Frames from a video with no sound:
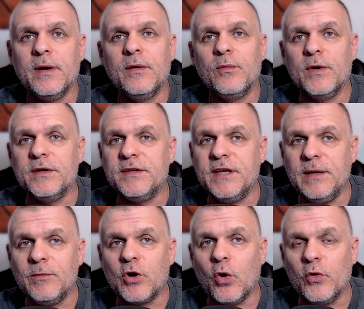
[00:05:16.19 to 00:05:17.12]
where team
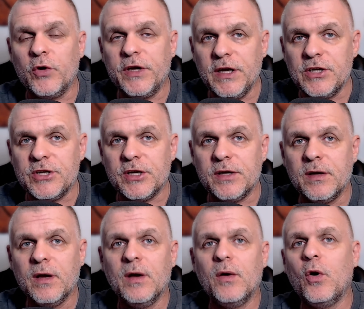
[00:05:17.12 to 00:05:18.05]
cohesion
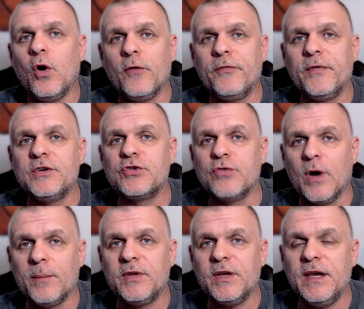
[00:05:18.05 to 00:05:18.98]
often
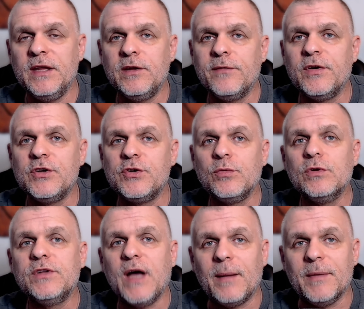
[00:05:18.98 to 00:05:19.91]
trumped individual
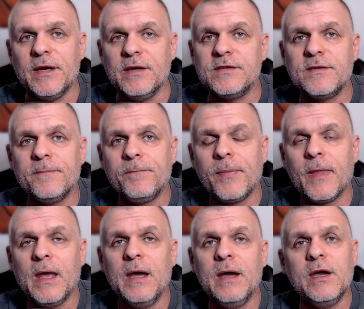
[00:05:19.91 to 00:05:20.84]
dominance.
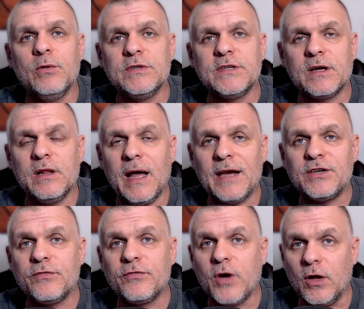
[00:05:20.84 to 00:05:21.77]
It was a clash
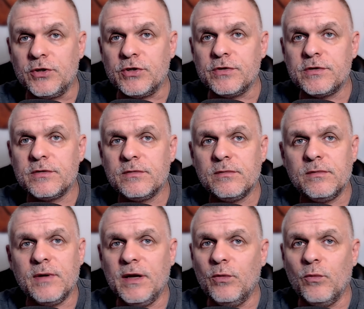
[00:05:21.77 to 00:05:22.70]
of cultures,
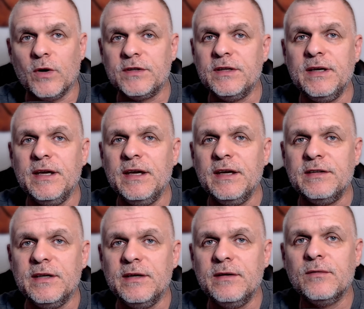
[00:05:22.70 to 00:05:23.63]
and it wasn't
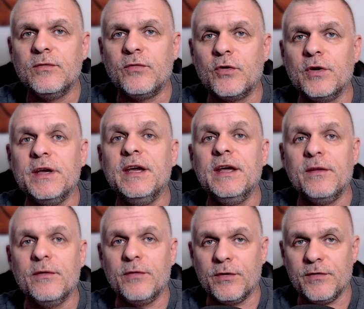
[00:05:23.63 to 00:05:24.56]
easy for
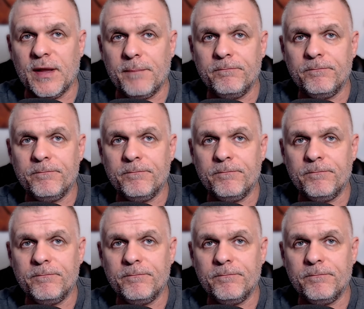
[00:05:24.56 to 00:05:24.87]
either of them.